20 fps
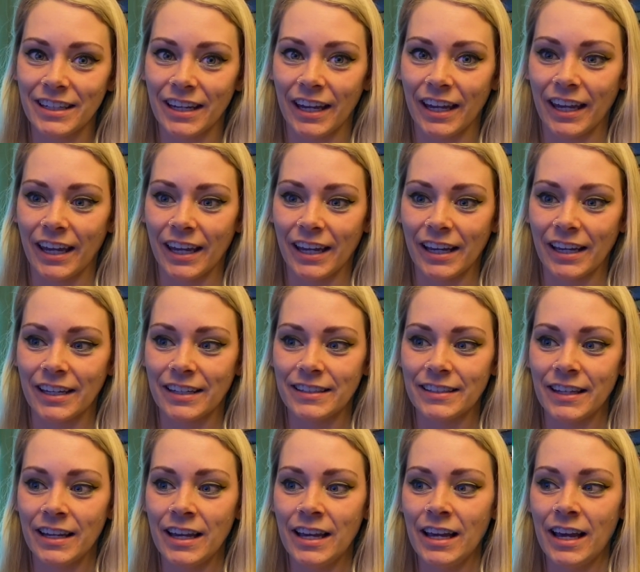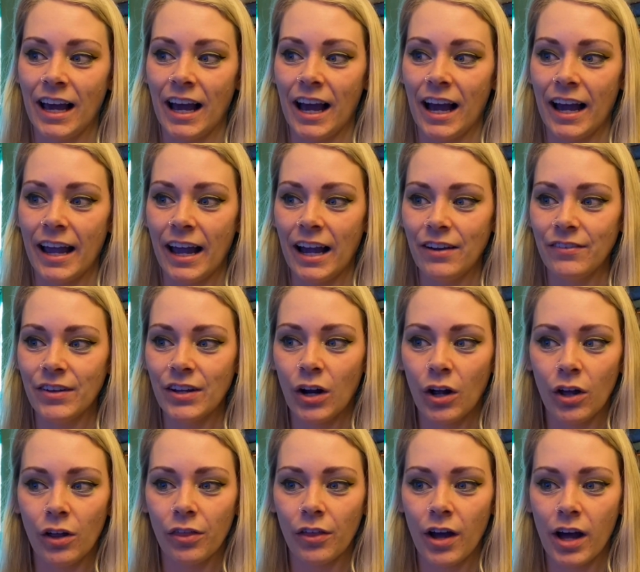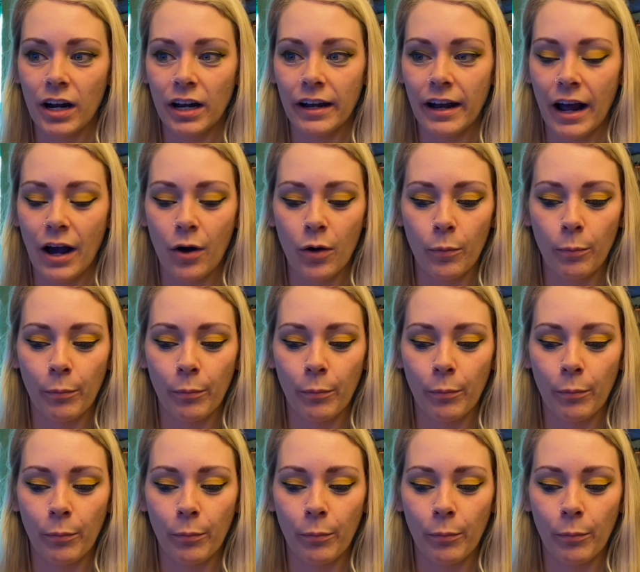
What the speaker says: And I haven't all thought it out,